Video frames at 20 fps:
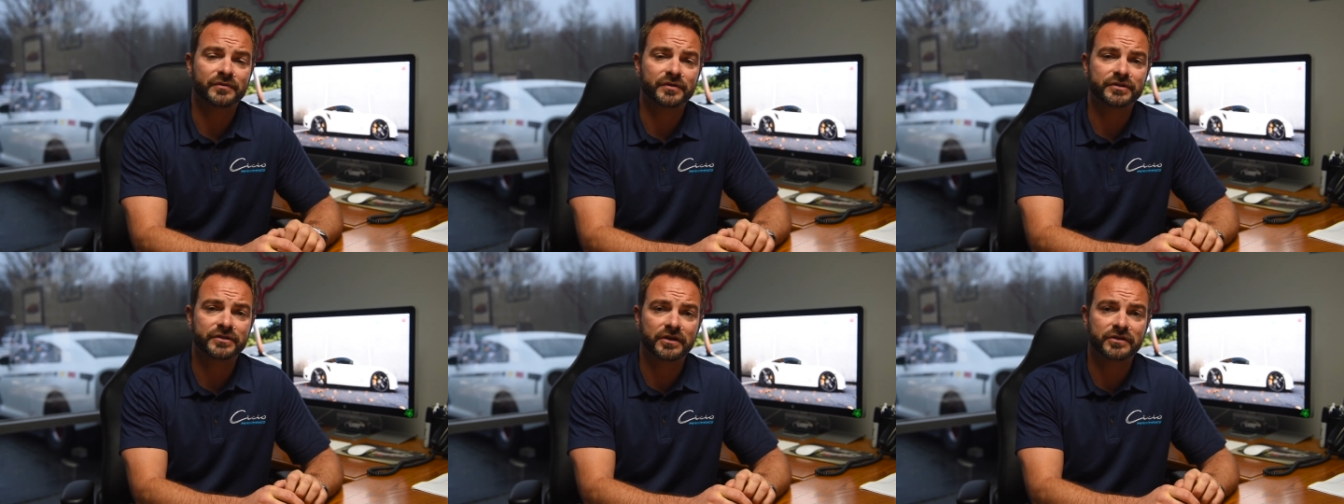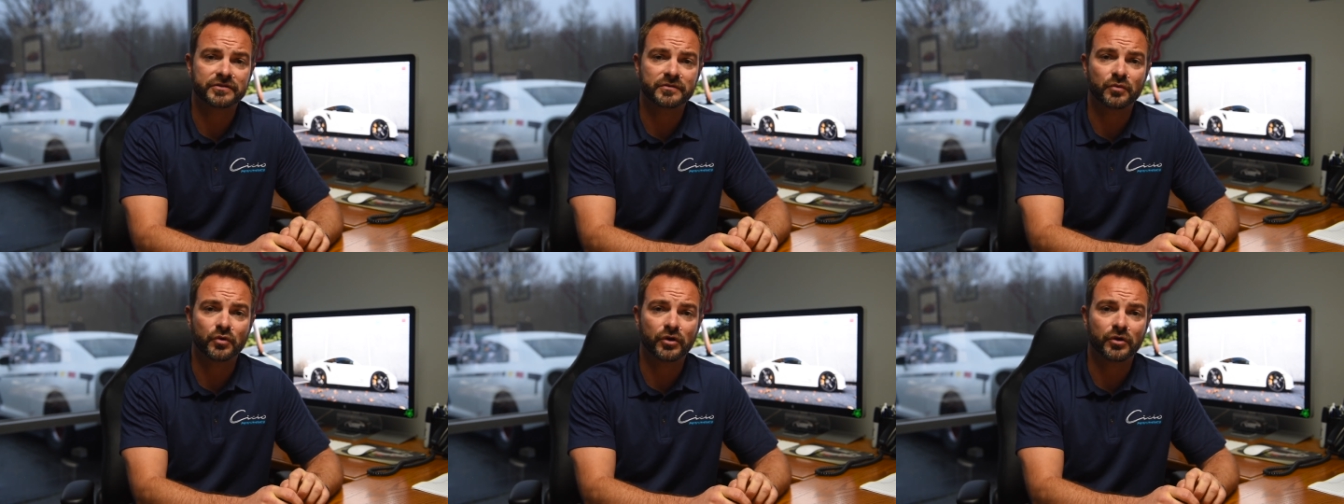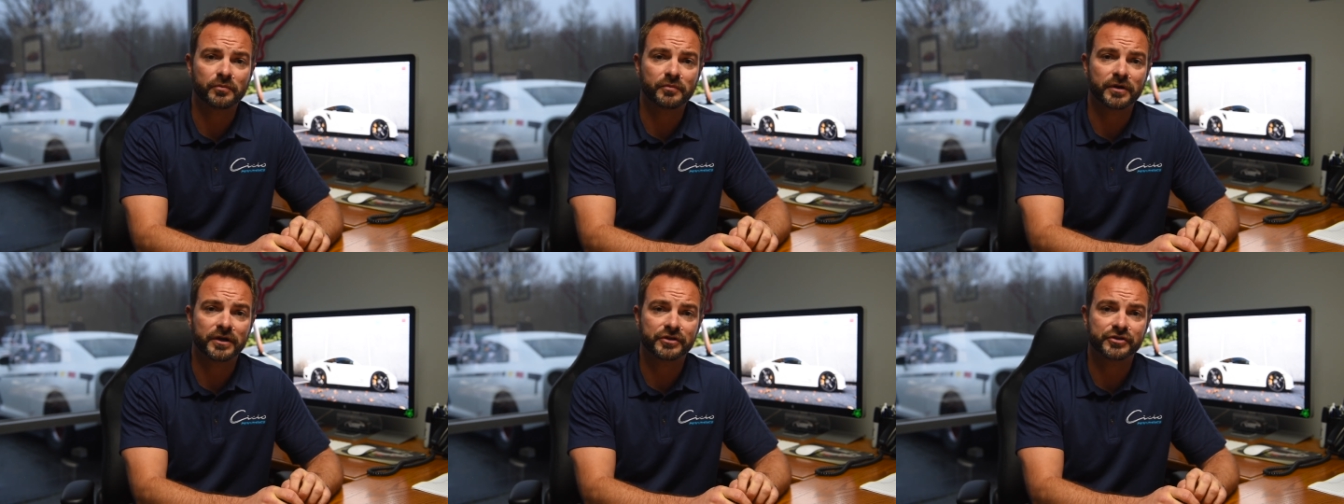We saw some
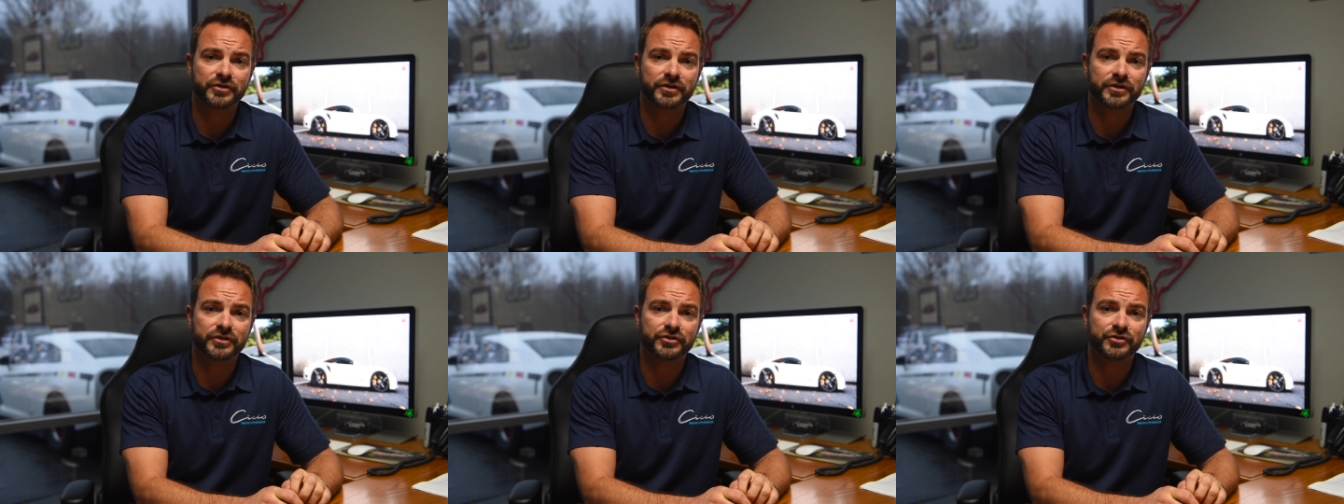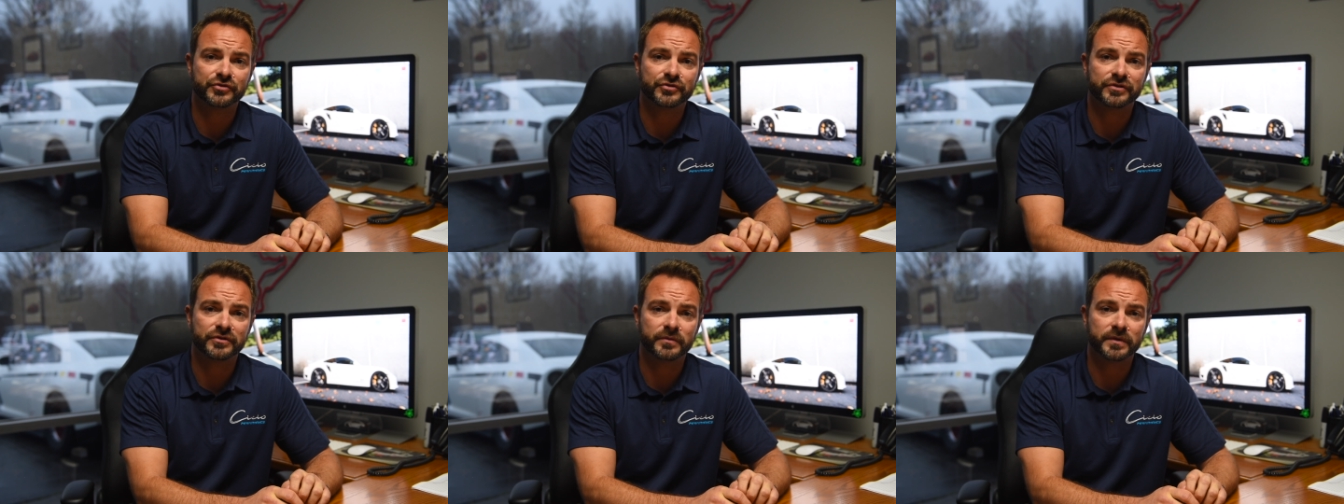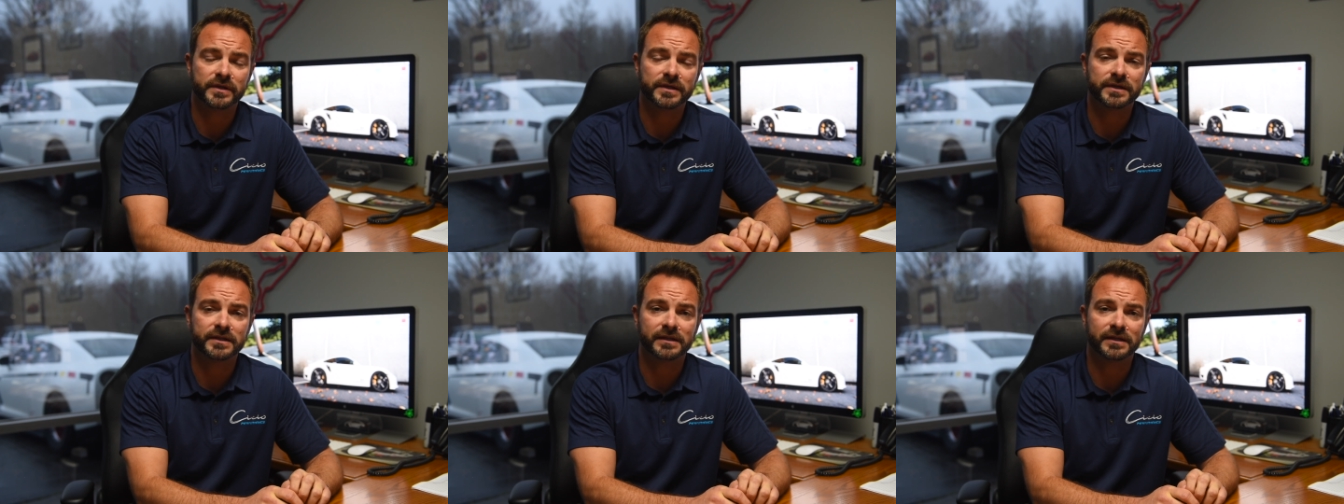oil pressure issues that
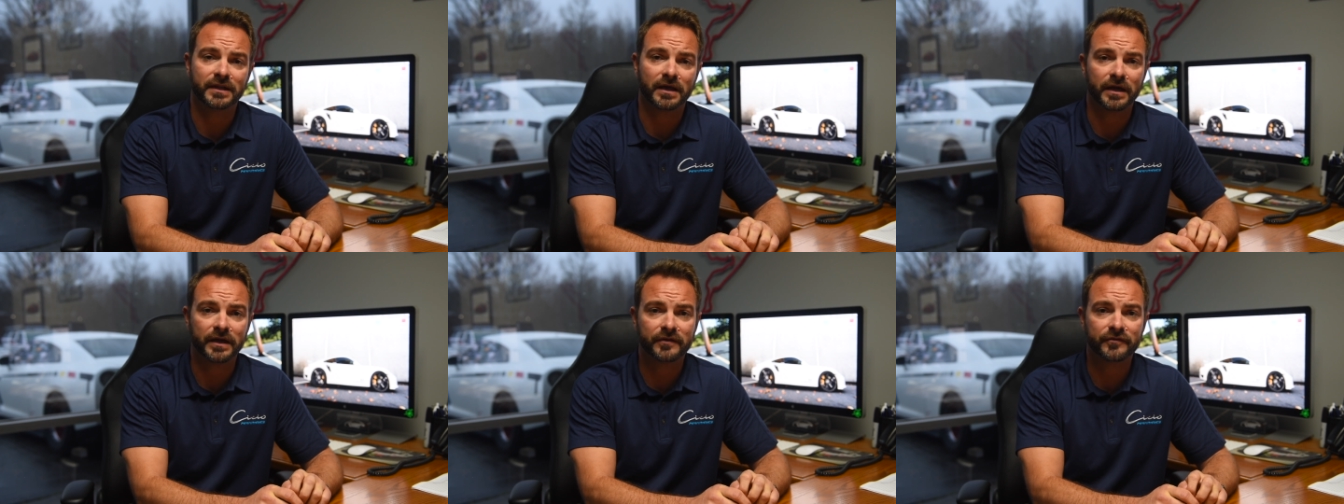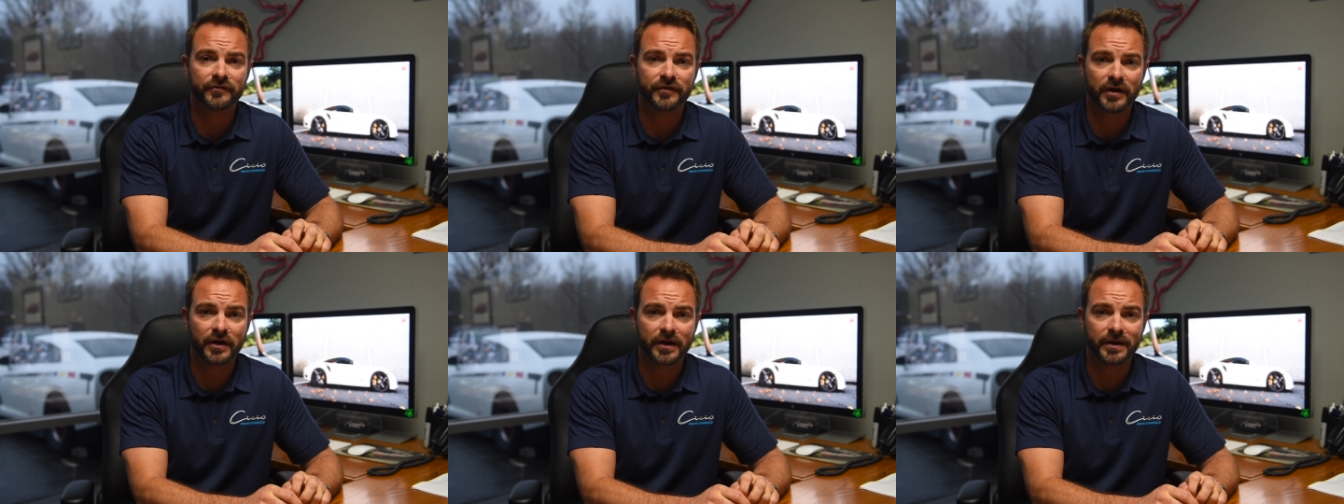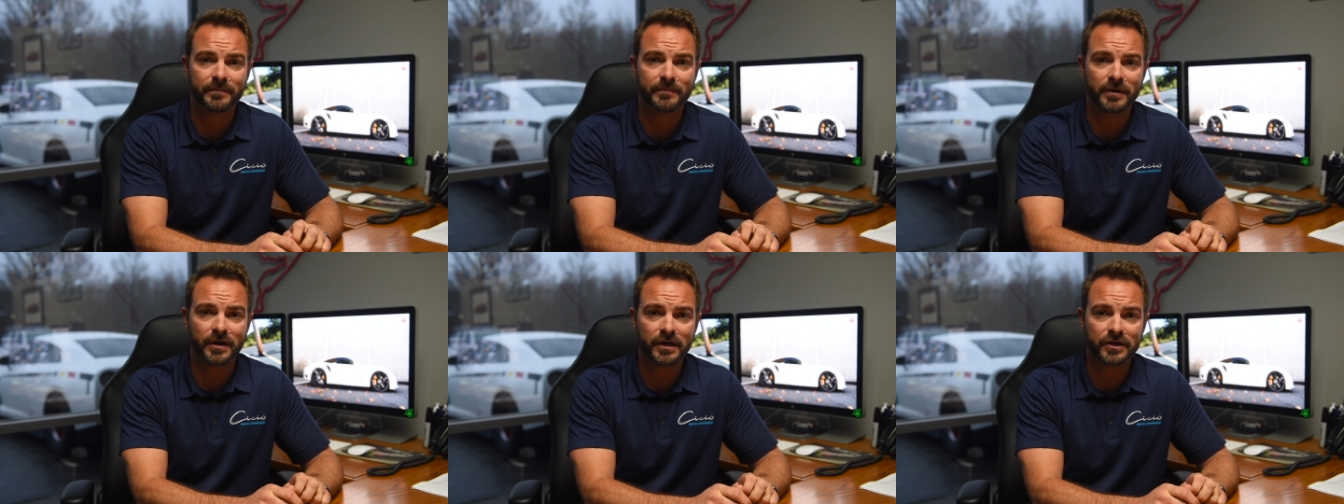we didn't like very
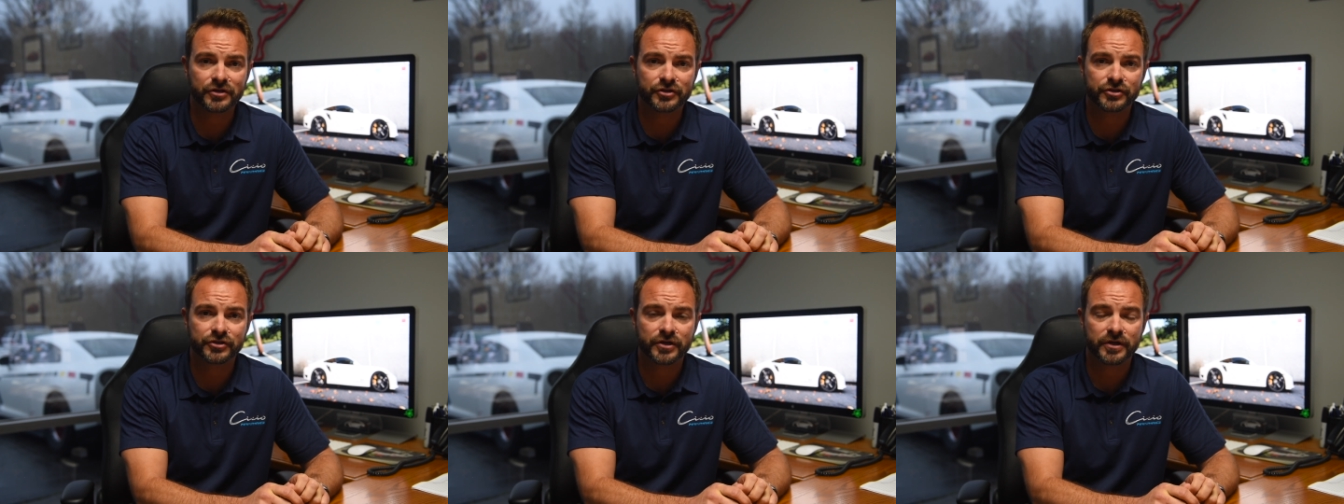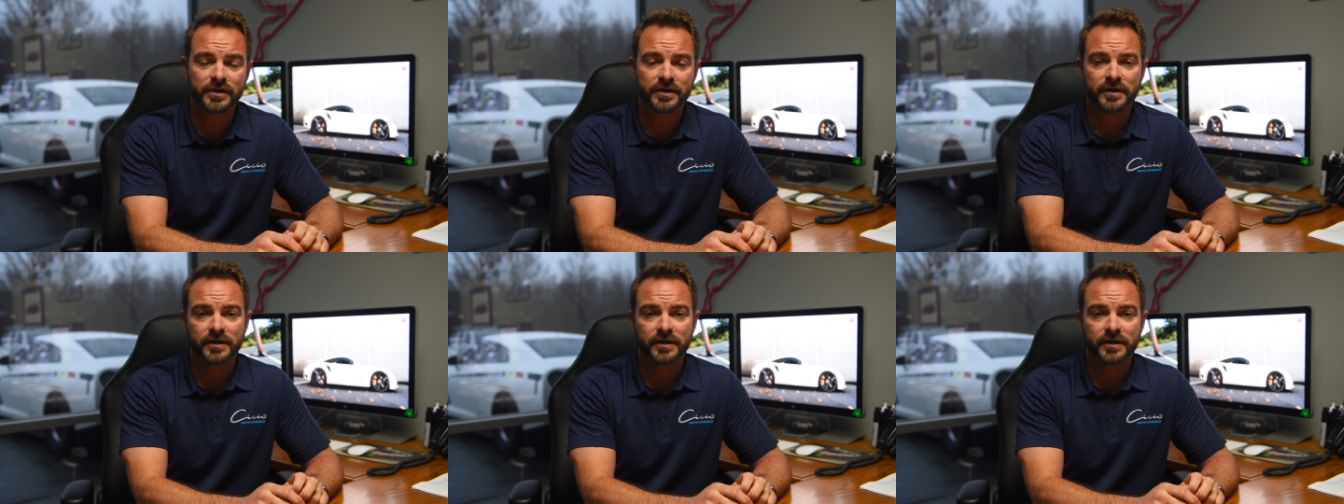much.